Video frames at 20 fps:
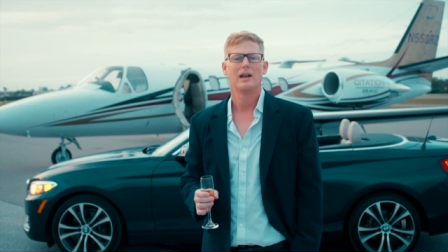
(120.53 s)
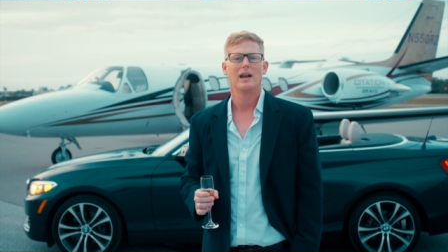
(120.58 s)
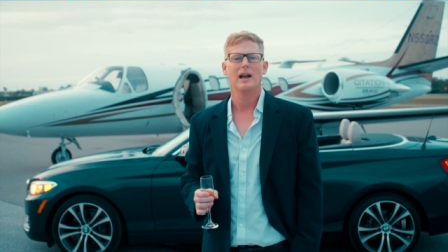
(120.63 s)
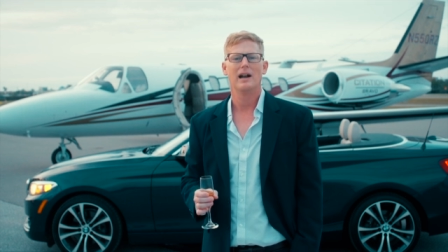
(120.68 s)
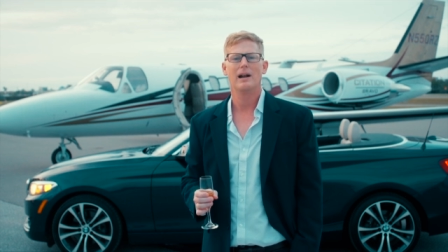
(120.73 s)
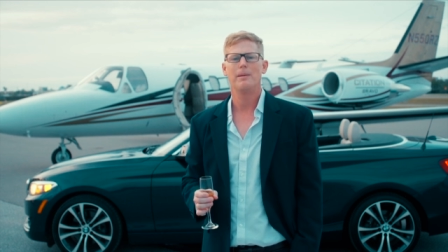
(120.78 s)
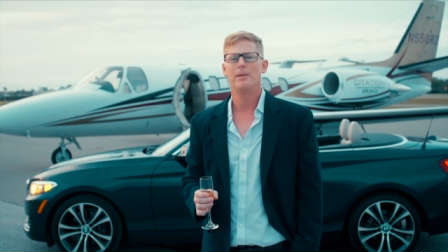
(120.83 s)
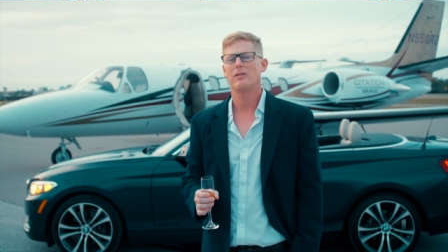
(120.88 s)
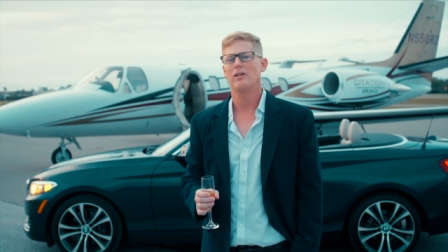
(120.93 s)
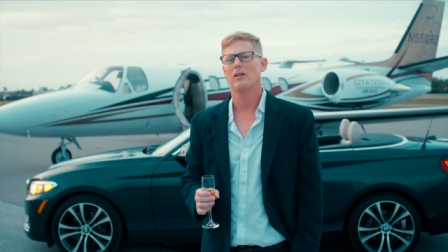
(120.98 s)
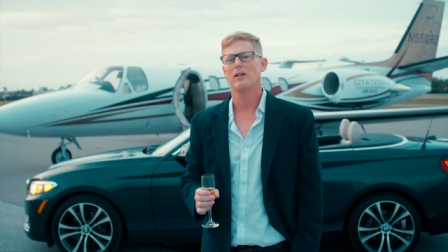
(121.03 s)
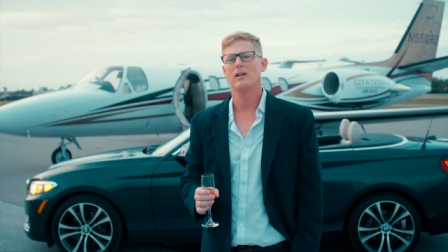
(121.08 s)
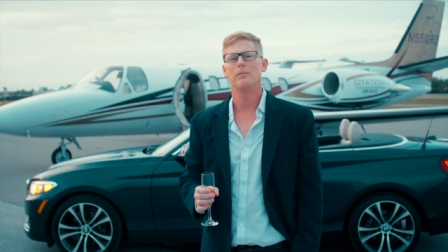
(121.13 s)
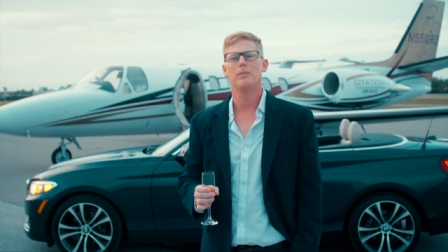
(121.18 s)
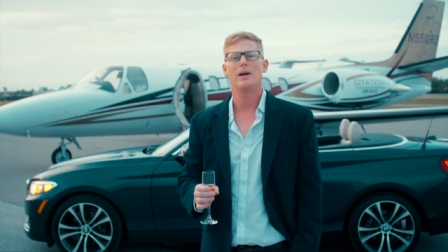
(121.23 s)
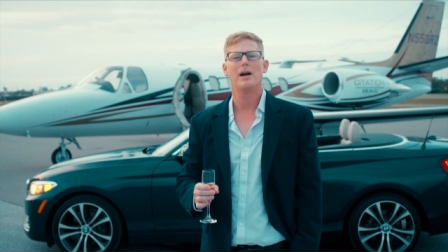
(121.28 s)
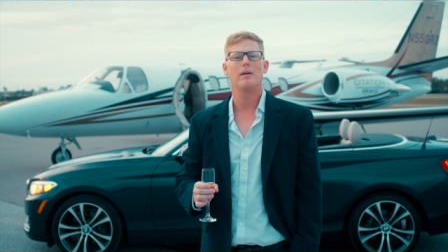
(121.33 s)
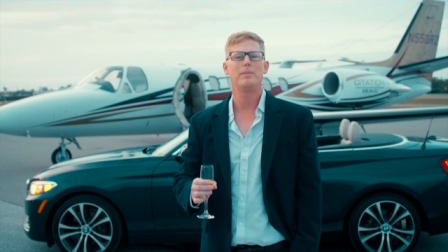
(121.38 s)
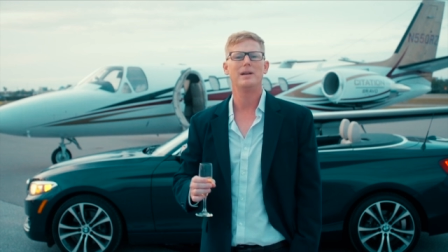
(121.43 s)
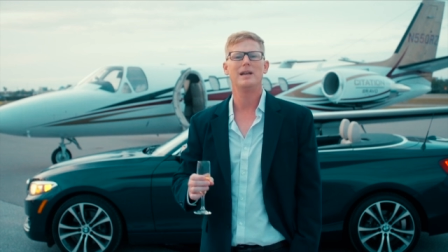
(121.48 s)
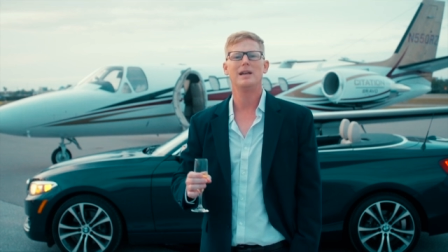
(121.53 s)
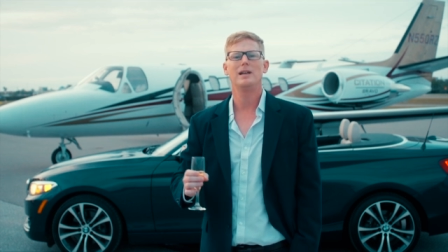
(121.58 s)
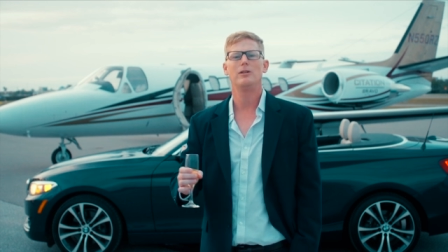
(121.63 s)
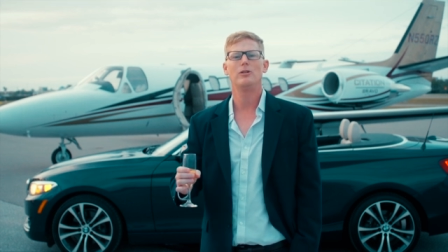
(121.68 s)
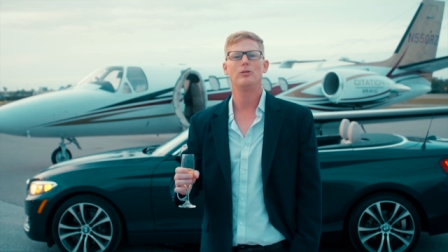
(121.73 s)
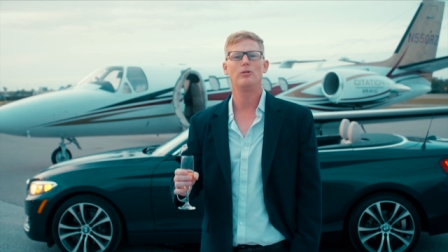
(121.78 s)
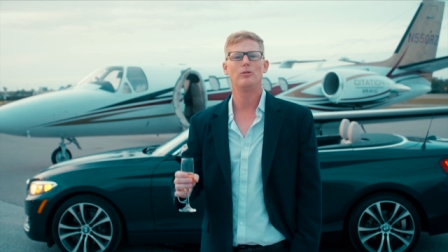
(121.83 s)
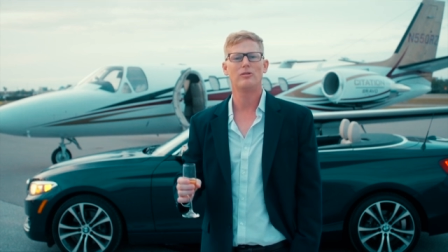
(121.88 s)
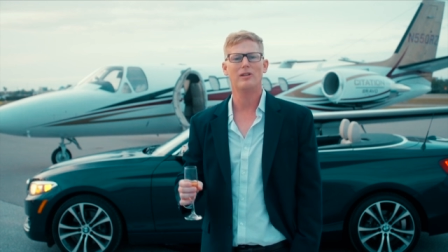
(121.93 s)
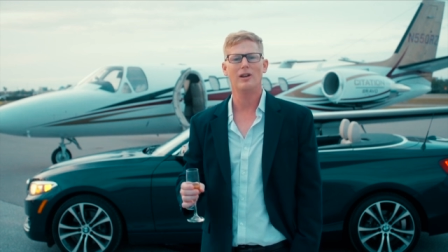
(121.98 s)
And I'm not talking about being
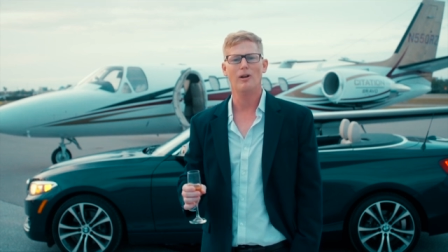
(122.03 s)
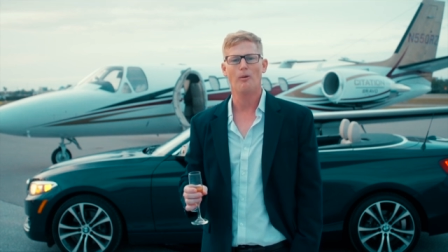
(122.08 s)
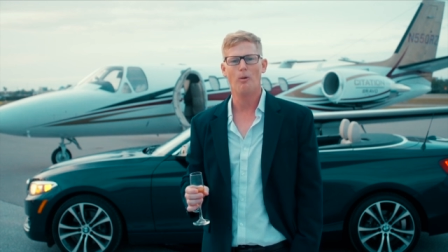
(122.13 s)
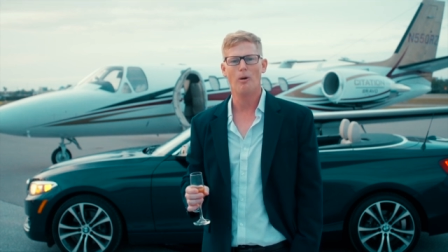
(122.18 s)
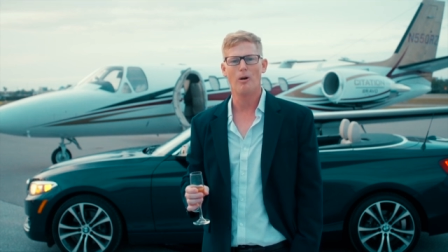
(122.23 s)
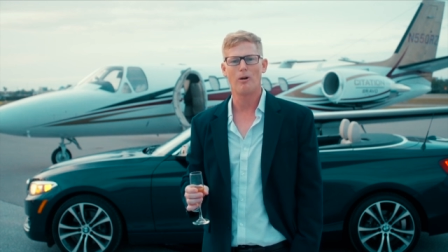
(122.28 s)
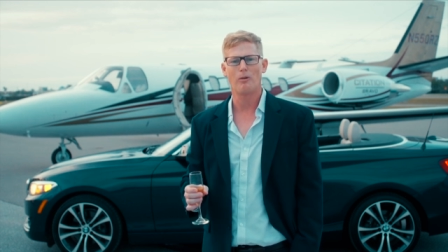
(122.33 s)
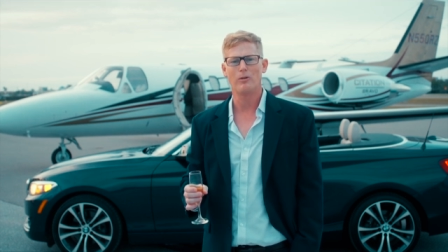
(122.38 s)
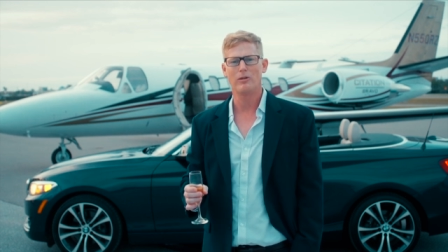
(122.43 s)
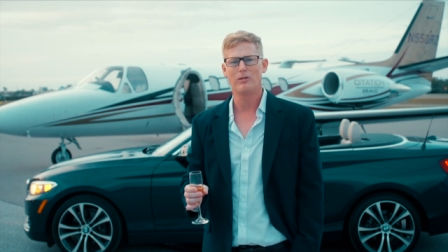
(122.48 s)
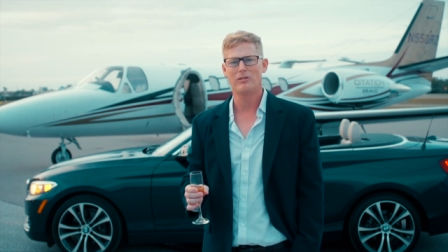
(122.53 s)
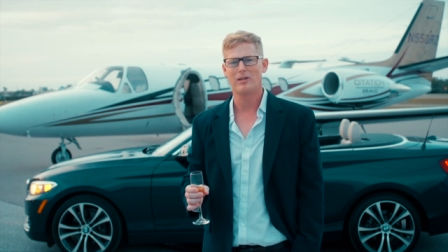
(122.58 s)
used at work where you